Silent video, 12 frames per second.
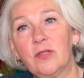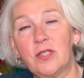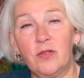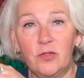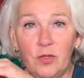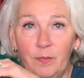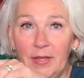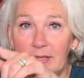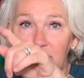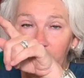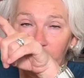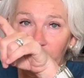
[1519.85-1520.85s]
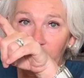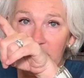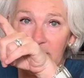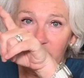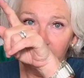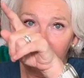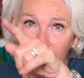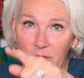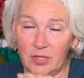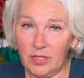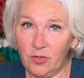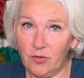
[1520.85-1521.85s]
So she picked up the boys in
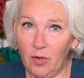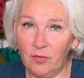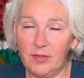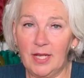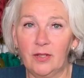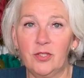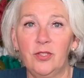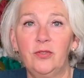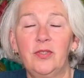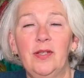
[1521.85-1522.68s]
Toulouse and drove down to